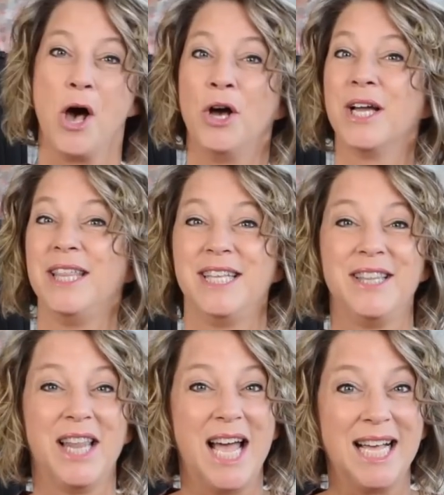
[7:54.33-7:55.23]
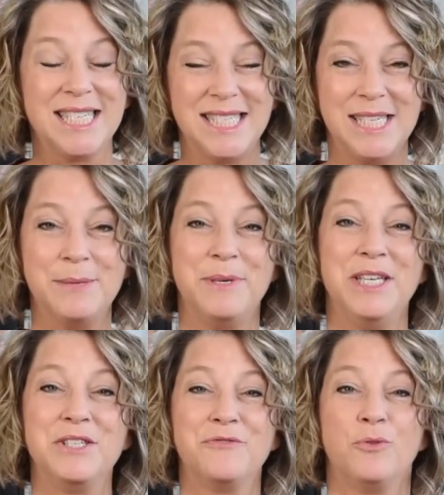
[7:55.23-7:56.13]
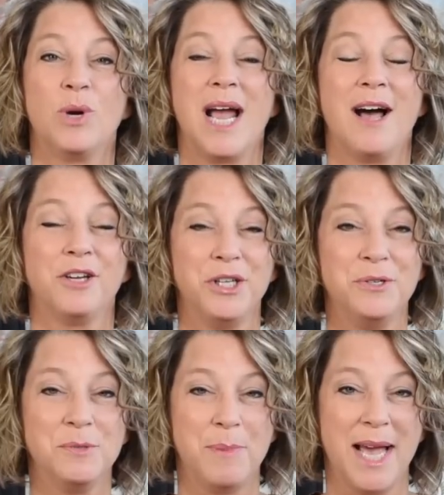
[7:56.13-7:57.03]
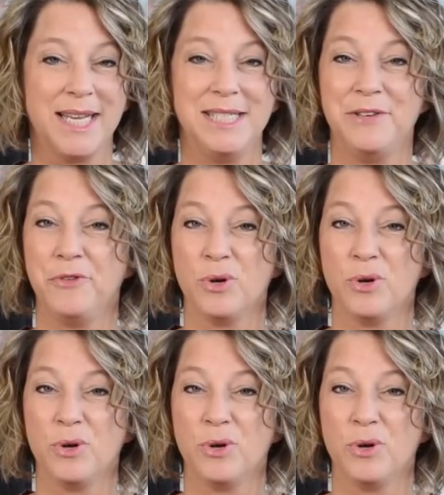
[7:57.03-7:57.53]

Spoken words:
Okay, the last tip is for how to use baggies if